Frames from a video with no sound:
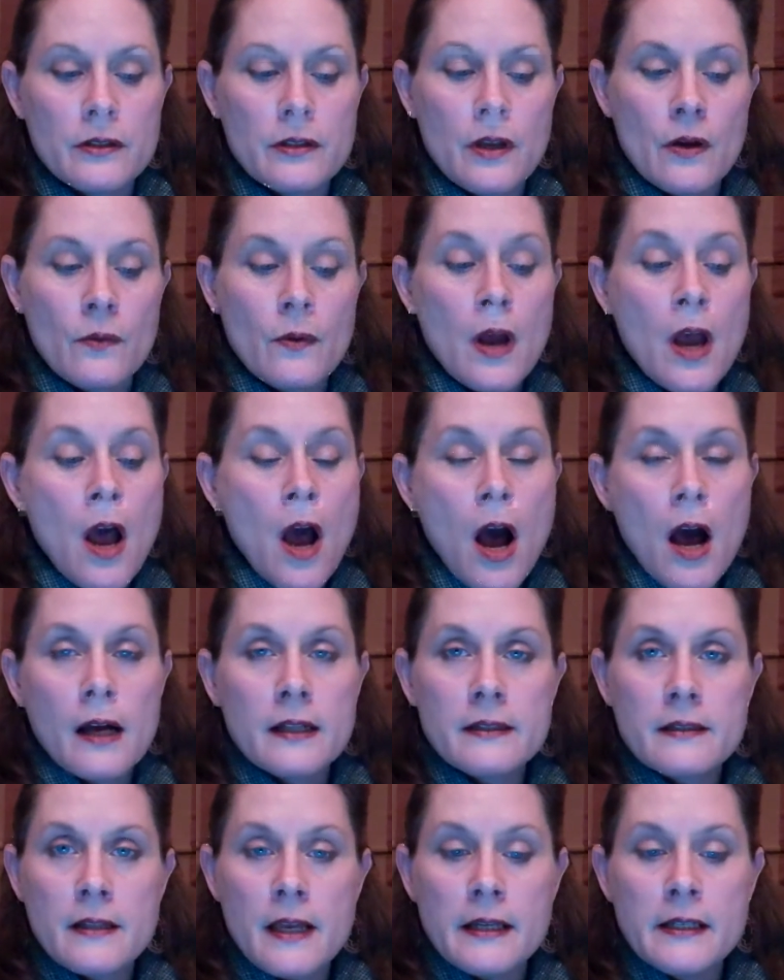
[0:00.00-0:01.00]
So
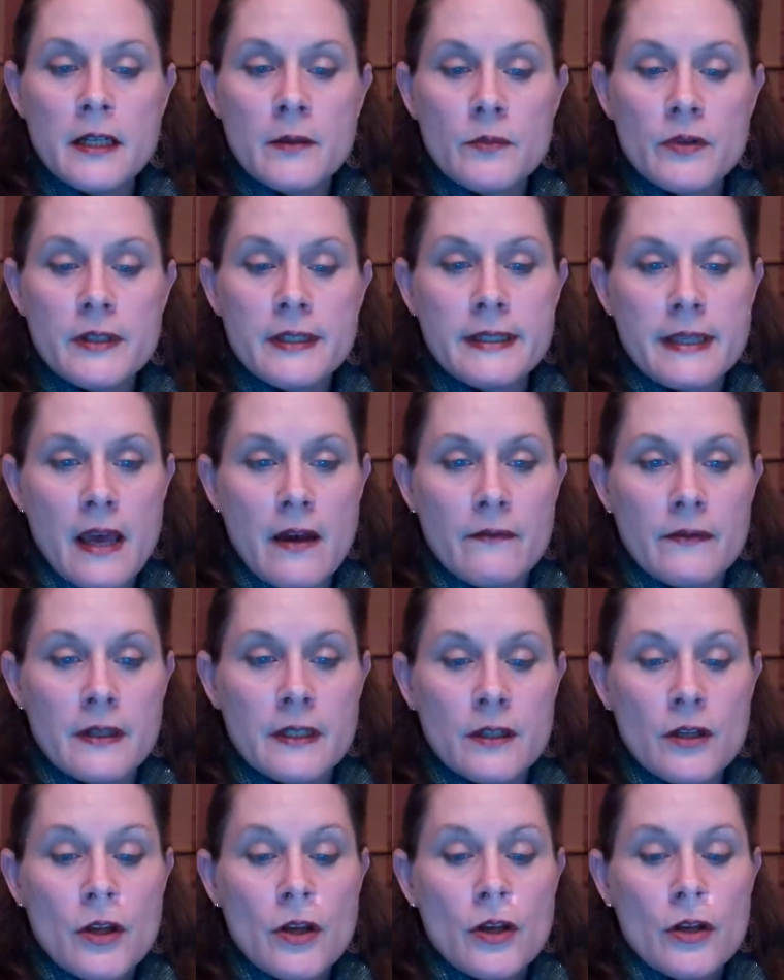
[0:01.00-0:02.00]
on slide number
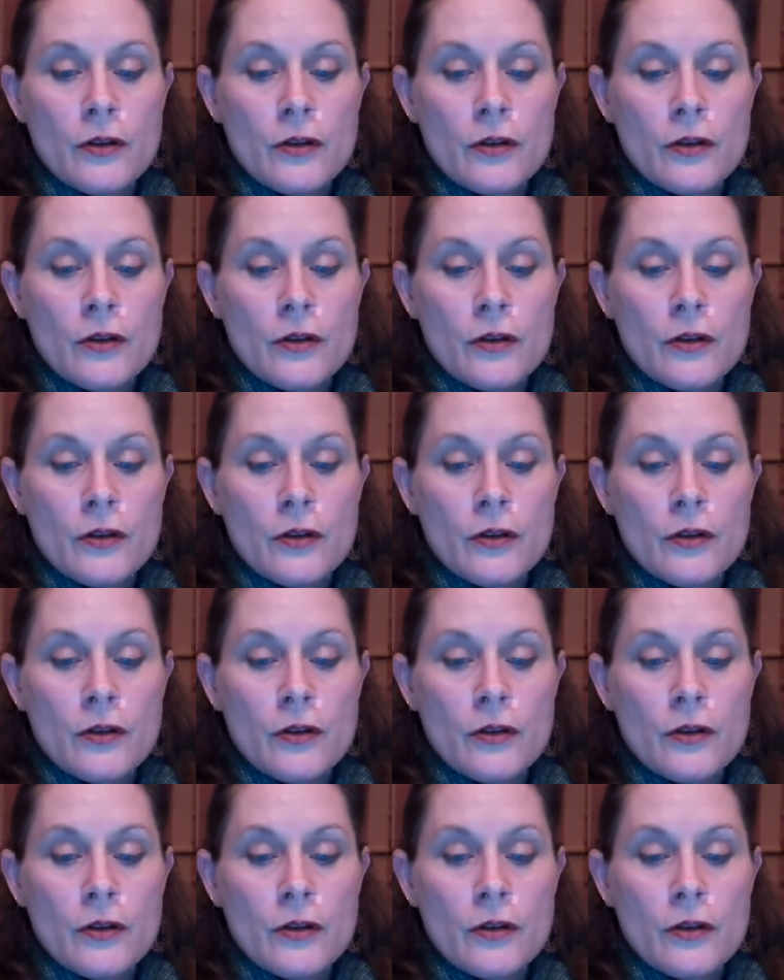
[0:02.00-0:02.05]
7,